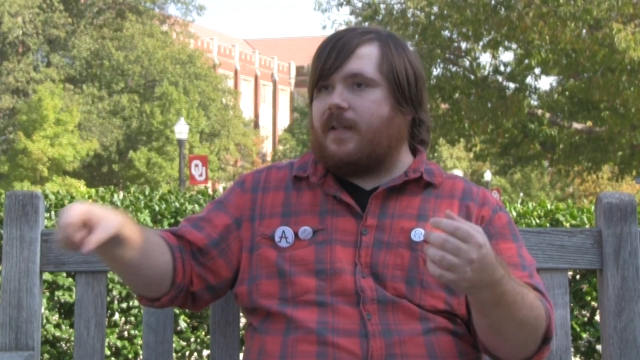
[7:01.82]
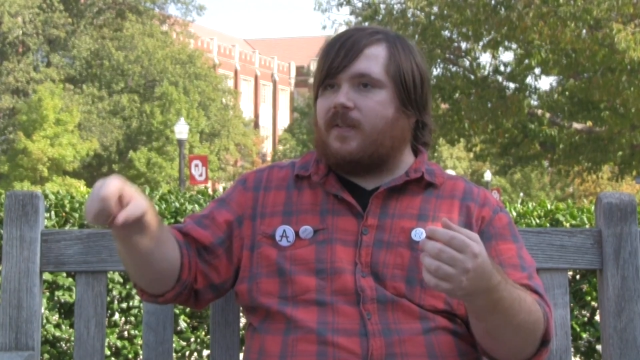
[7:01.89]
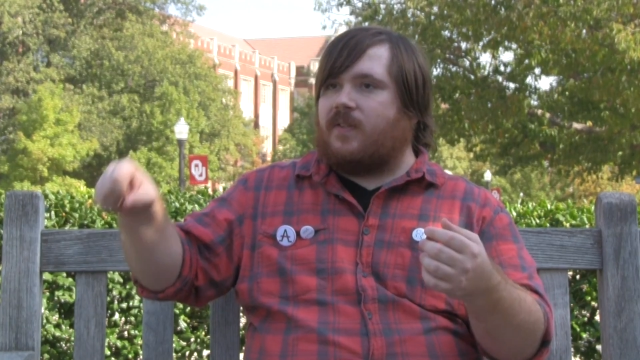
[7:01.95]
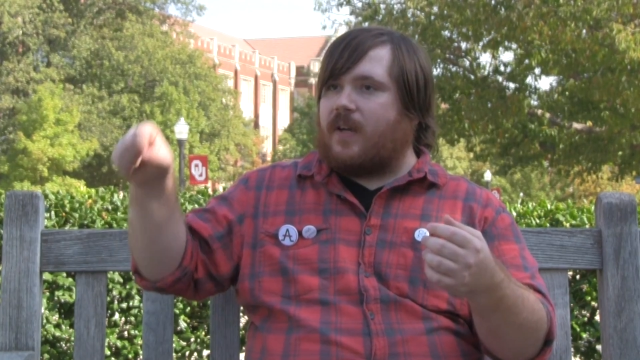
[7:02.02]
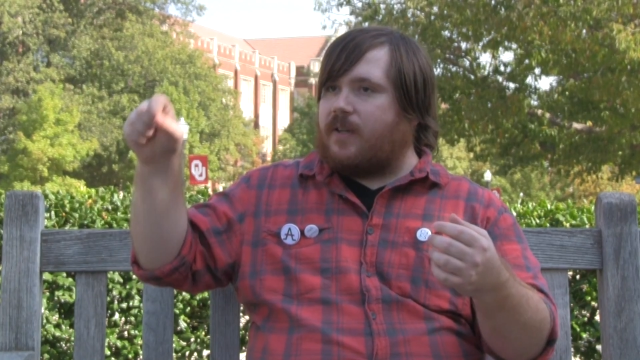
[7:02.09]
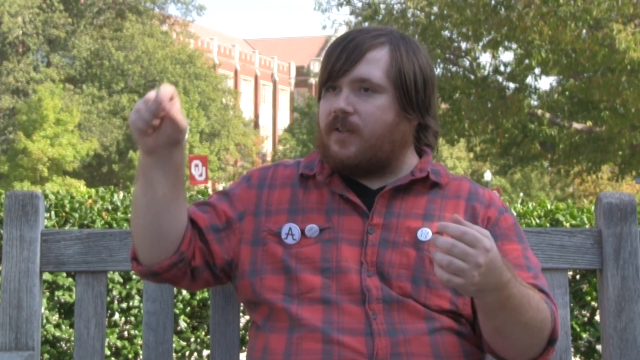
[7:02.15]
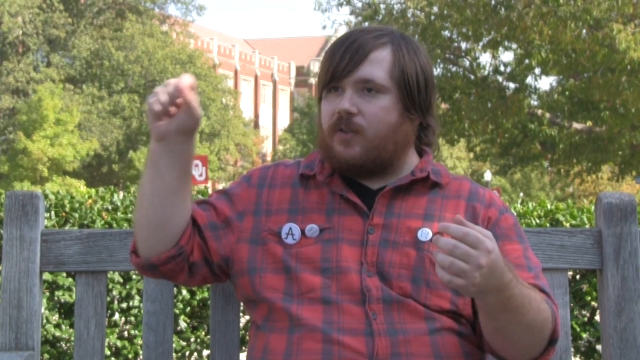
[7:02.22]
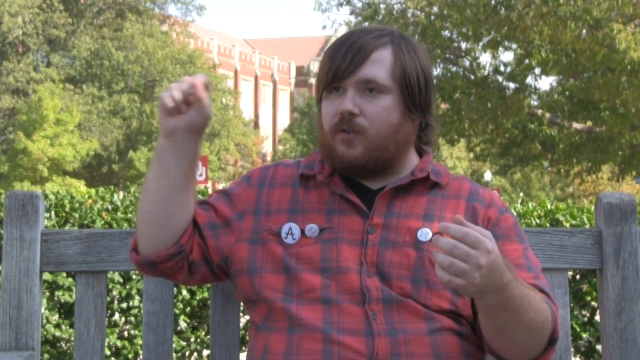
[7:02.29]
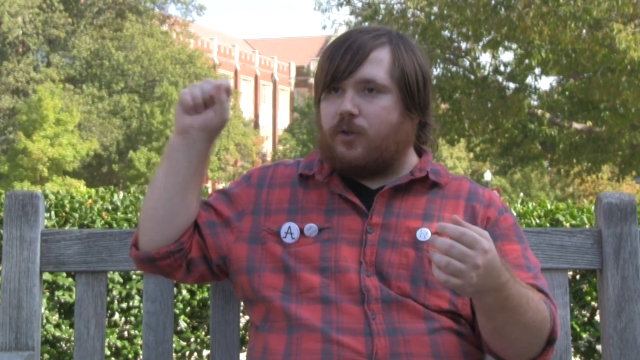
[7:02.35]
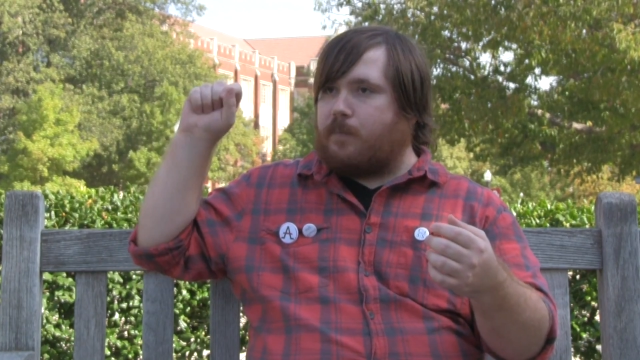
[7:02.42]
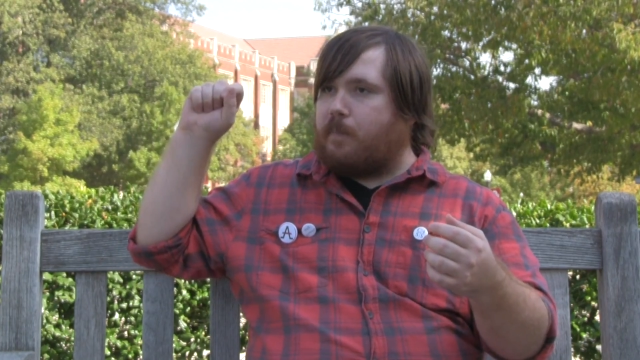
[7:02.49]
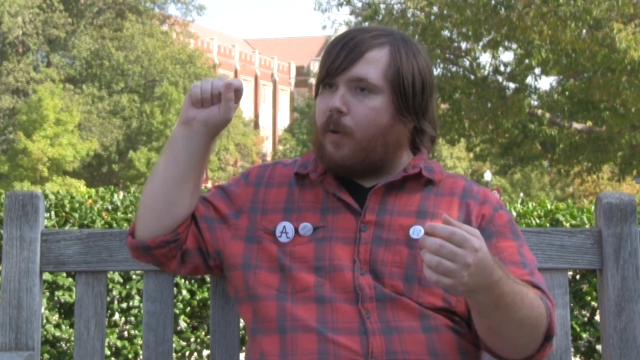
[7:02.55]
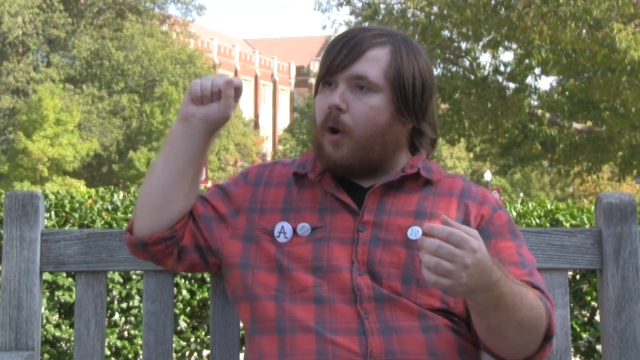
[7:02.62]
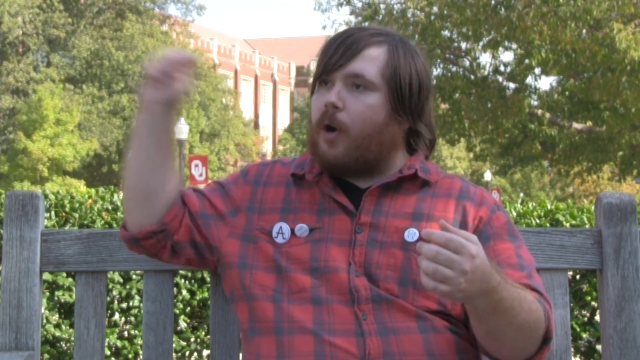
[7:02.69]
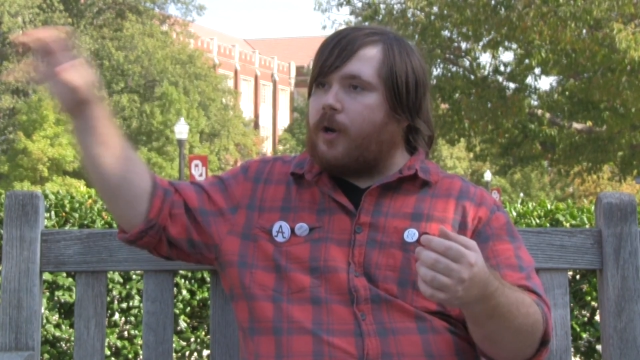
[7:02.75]
that sex is
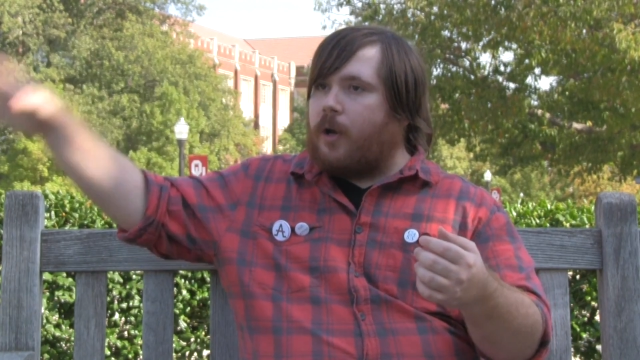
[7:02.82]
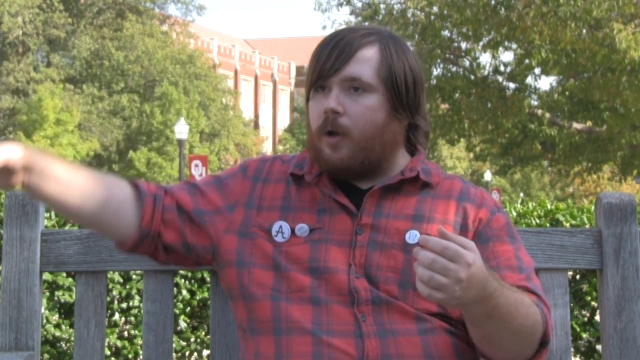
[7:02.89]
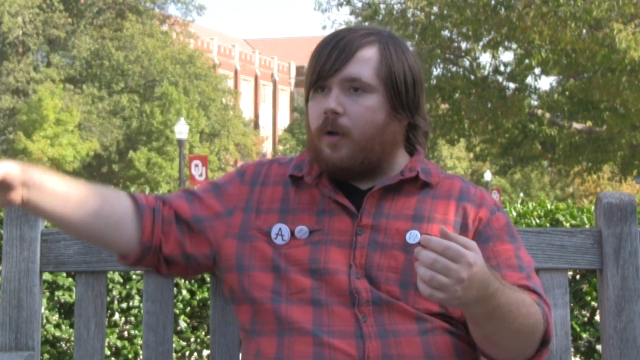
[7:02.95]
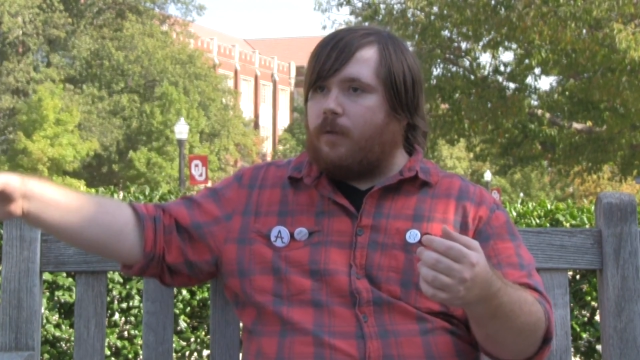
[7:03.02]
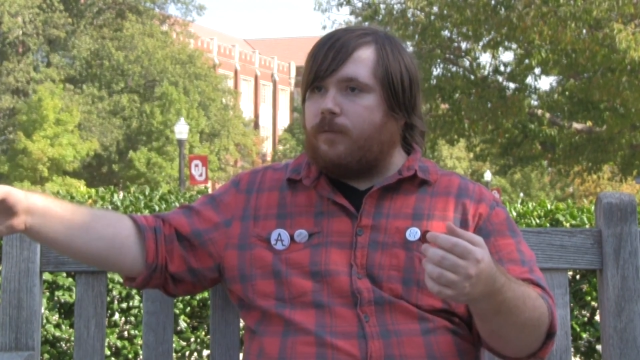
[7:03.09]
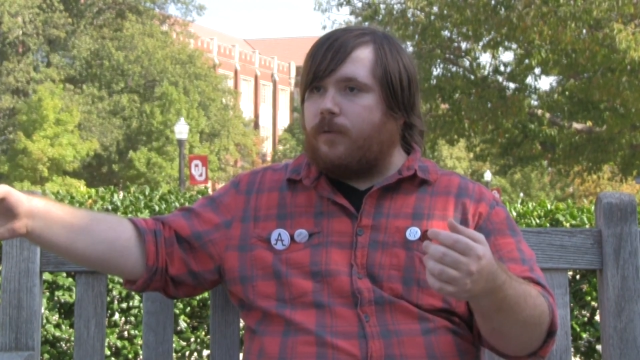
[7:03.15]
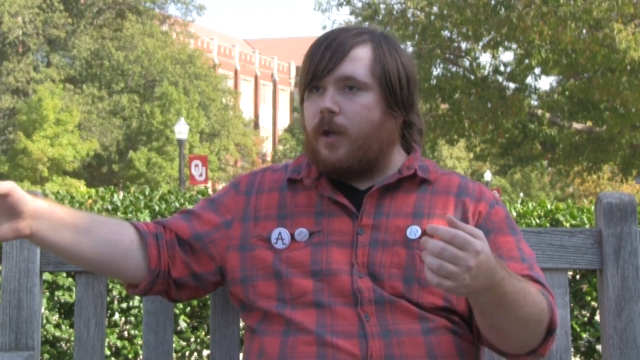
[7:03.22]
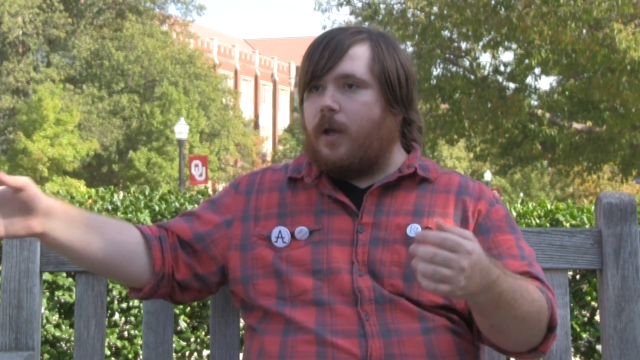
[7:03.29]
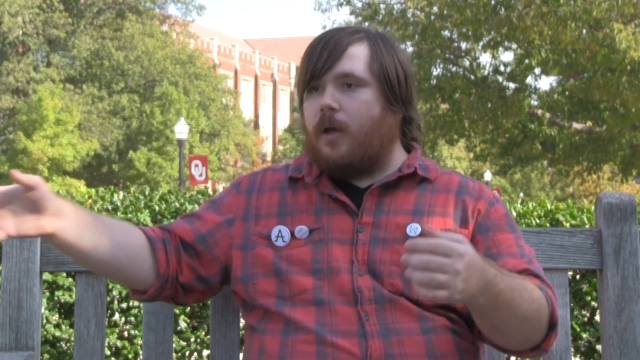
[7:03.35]
just part of